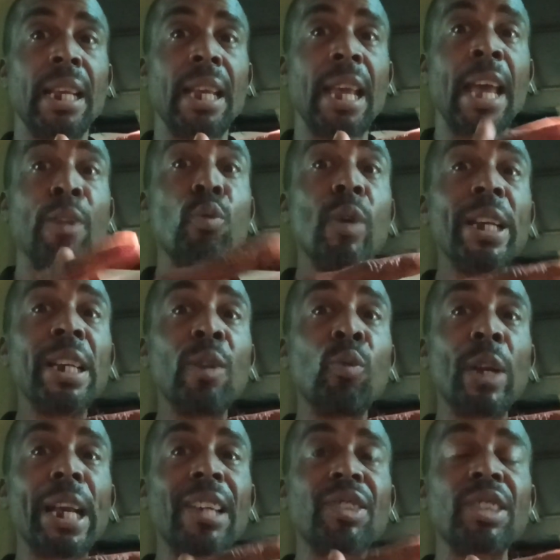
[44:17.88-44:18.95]
And
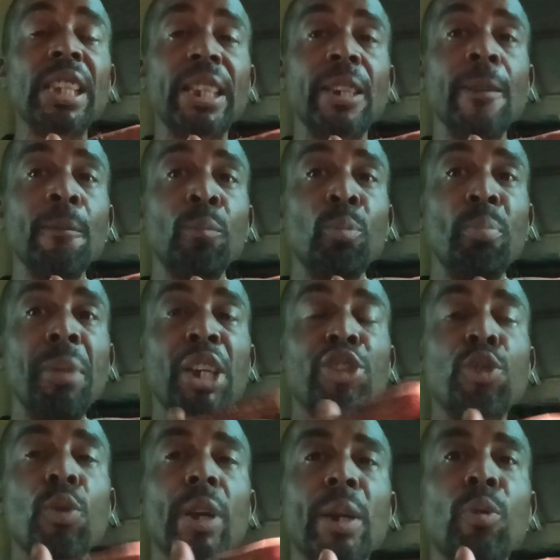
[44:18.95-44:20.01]
when I said make
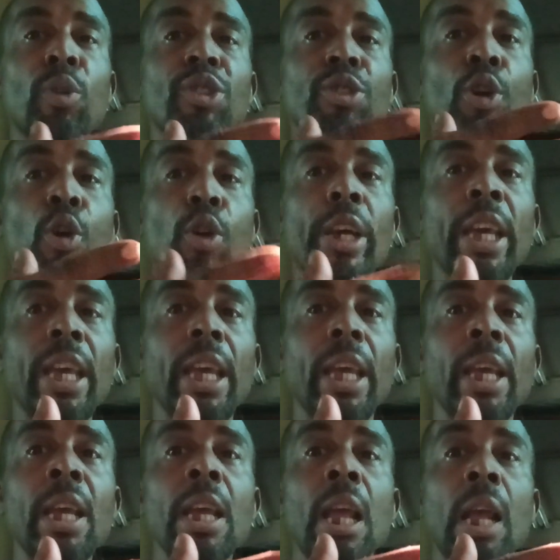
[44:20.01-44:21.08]
sure I was
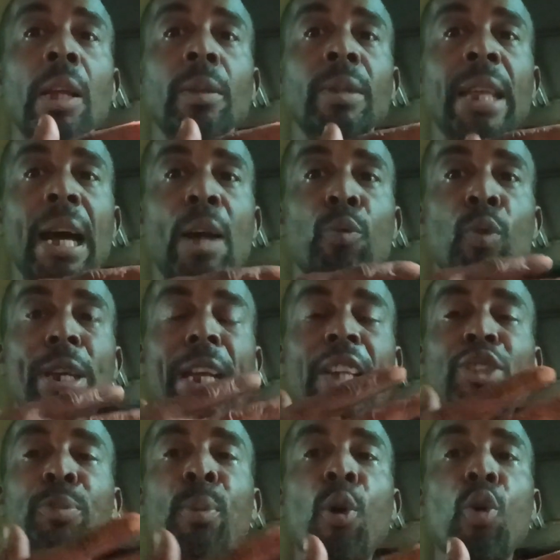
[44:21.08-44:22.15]
okay, that when I
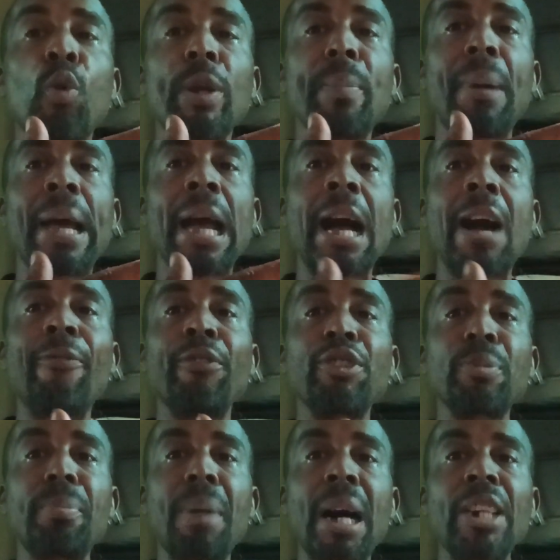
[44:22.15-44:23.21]
spoke with my
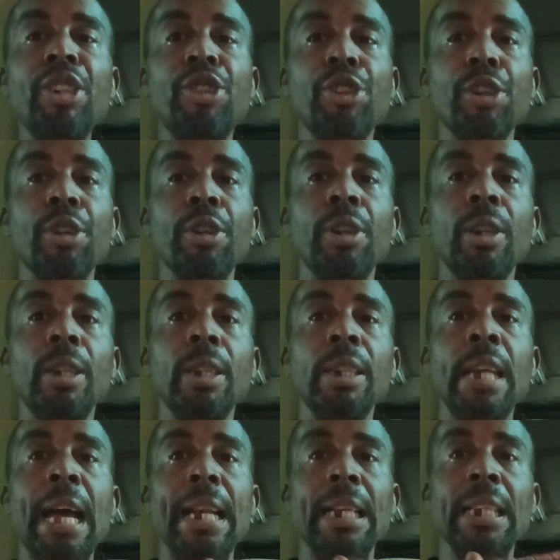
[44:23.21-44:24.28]
office manager,
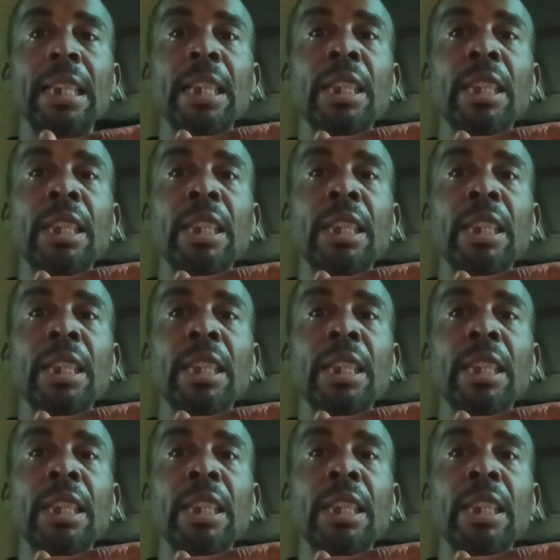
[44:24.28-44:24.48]
that